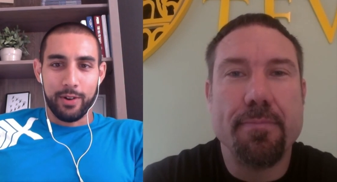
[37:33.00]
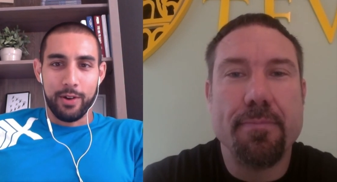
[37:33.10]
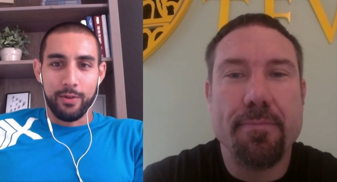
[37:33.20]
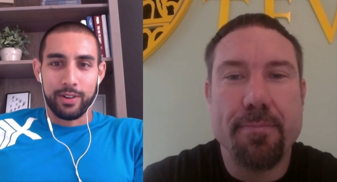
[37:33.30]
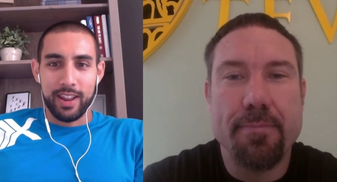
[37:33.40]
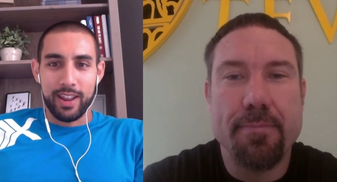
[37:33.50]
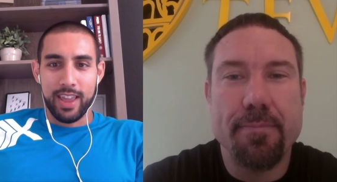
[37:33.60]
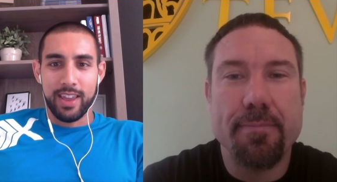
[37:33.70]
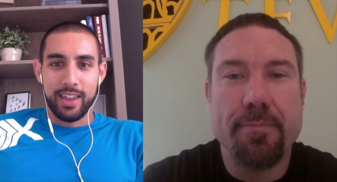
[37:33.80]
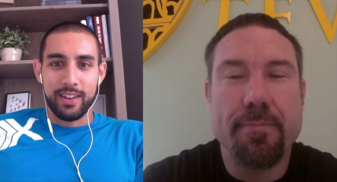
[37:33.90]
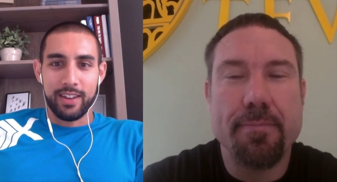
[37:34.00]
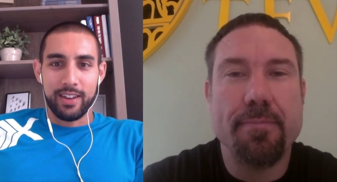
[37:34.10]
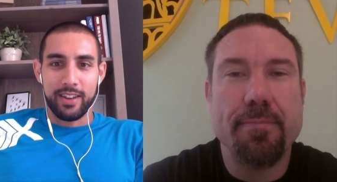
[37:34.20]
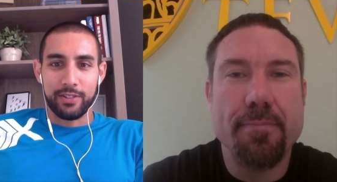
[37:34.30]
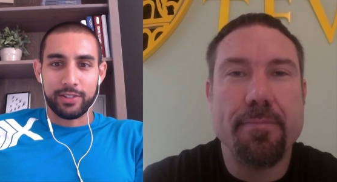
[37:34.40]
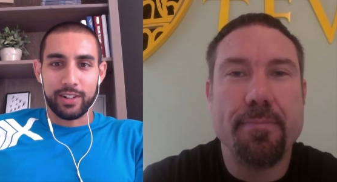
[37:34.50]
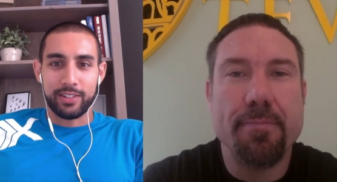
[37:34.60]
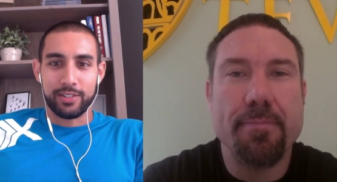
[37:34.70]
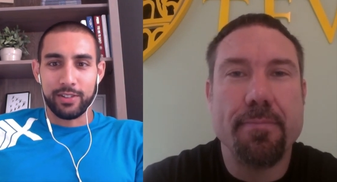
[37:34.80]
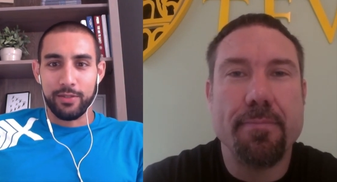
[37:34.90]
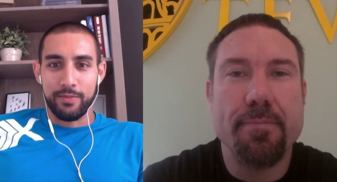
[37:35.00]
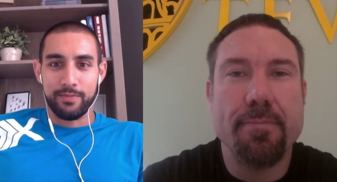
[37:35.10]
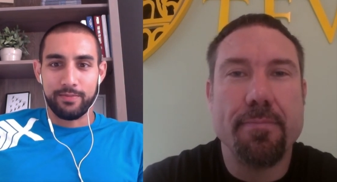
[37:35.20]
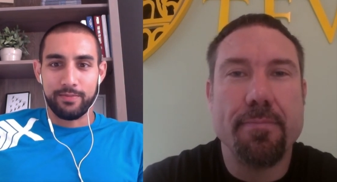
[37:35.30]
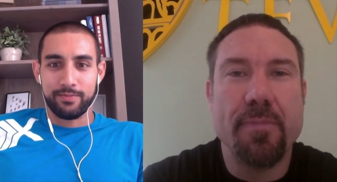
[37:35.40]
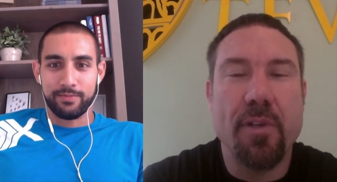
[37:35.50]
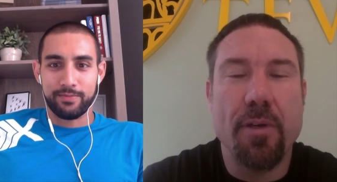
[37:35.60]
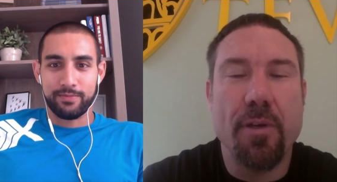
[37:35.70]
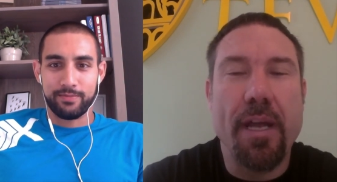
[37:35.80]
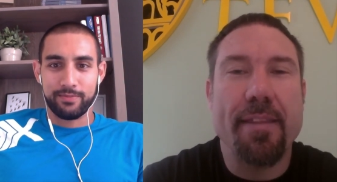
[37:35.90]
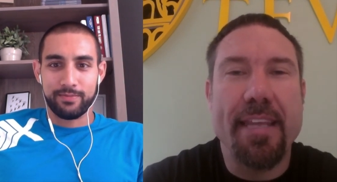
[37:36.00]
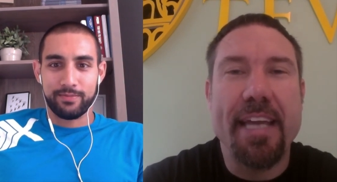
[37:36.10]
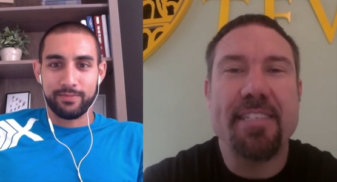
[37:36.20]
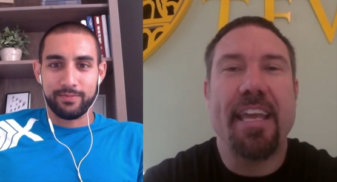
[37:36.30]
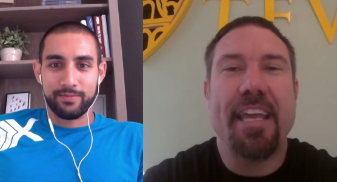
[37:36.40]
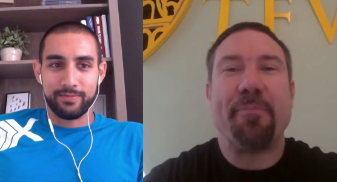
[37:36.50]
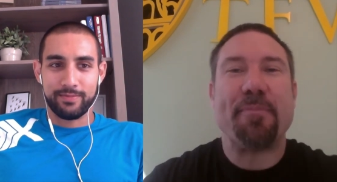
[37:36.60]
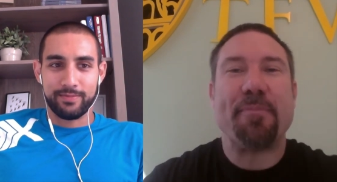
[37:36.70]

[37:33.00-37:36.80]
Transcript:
Speaker 1: work today, and, uh, and I'll talk to you soon.
Speaker 2: Great. Thanks again.